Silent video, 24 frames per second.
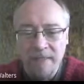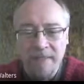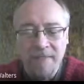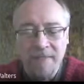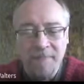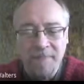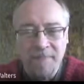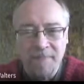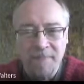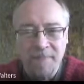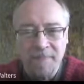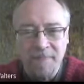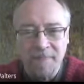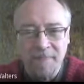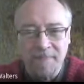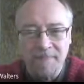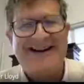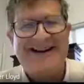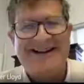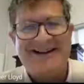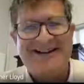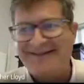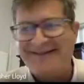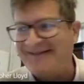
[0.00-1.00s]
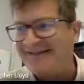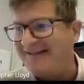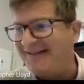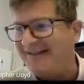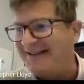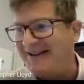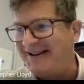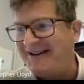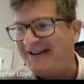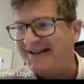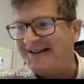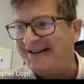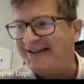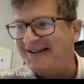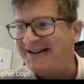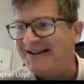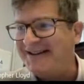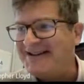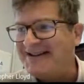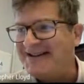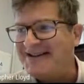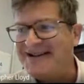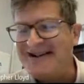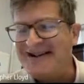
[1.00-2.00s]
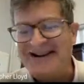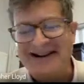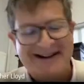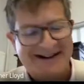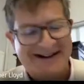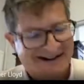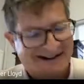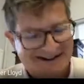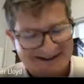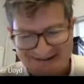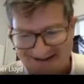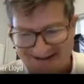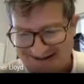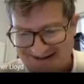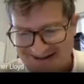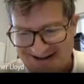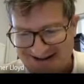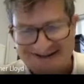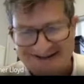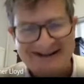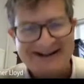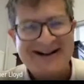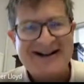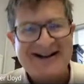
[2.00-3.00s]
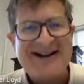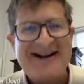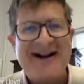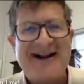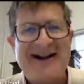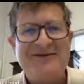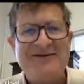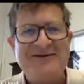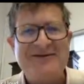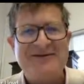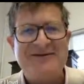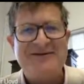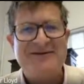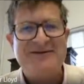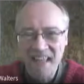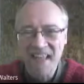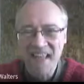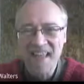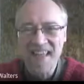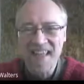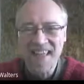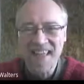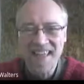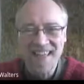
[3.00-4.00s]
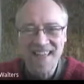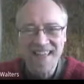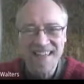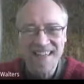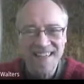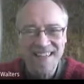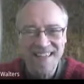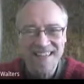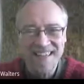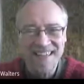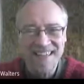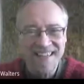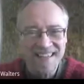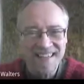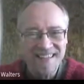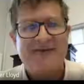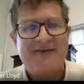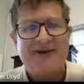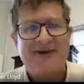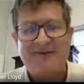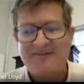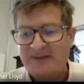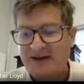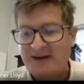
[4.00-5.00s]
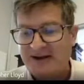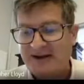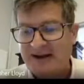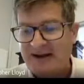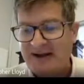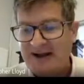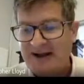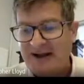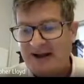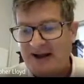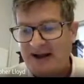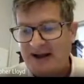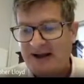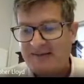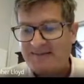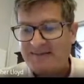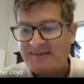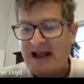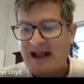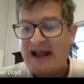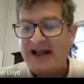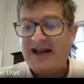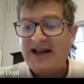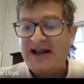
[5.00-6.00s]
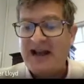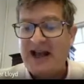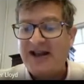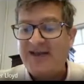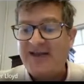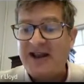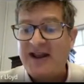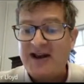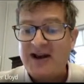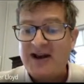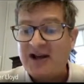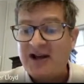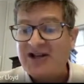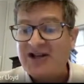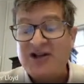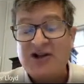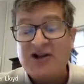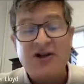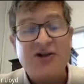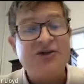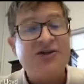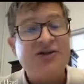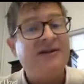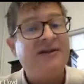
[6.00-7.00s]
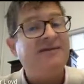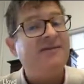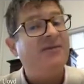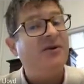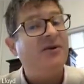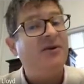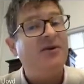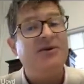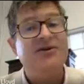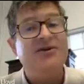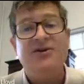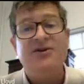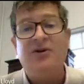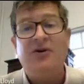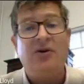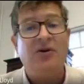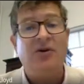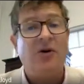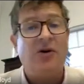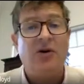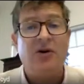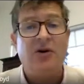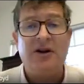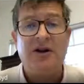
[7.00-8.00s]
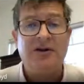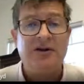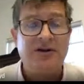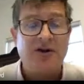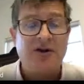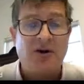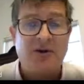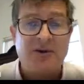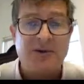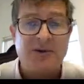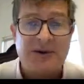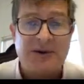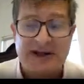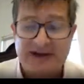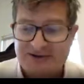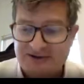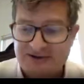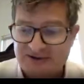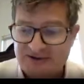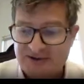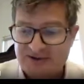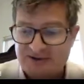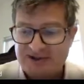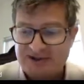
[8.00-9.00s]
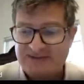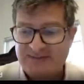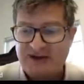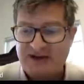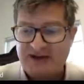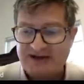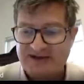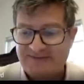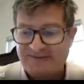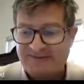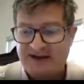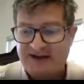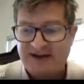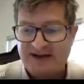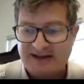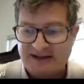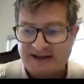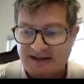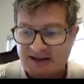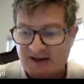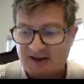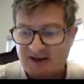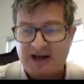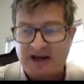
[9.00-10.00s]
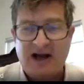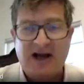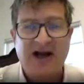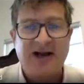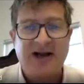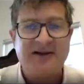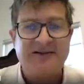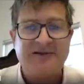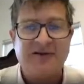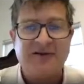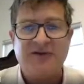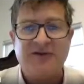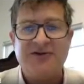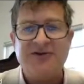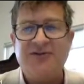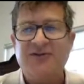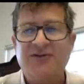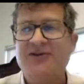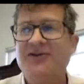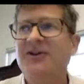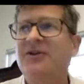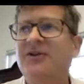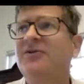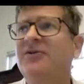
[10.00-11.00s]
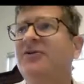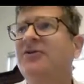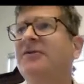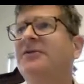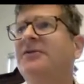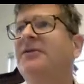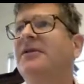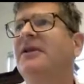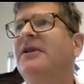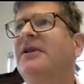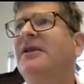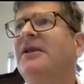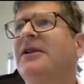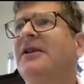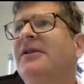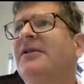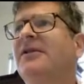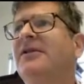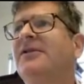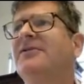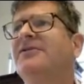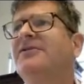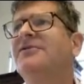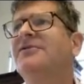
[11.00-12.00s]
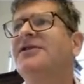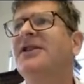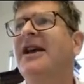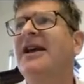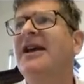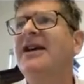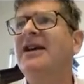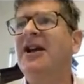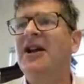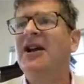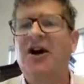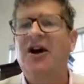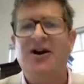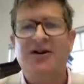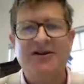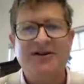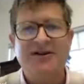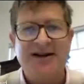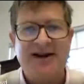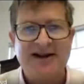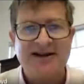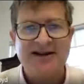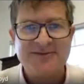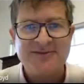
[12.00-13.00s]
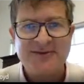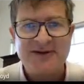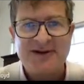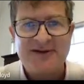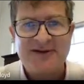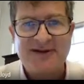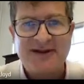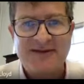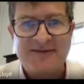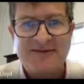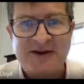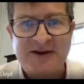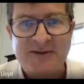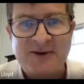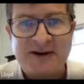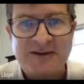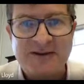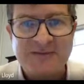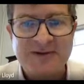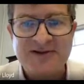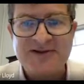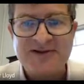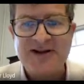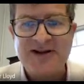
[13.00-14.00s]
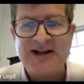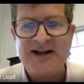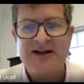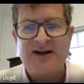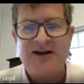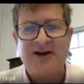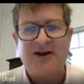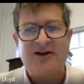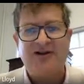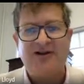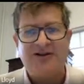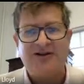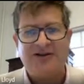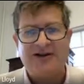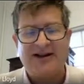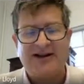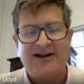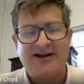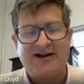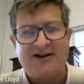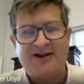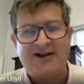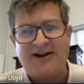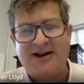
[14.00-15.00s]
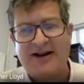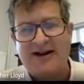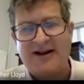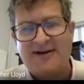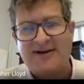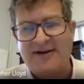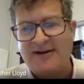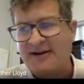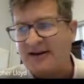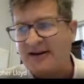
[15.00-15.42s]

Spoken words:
Yeah, I wouldn't wish it upon myself, that one. But and then exclusive books, all the normal places you'd expect to find it online, of course. What's it called? Take a Lot. Yes, we don't have that one, but Take a Lot. You can get it on there.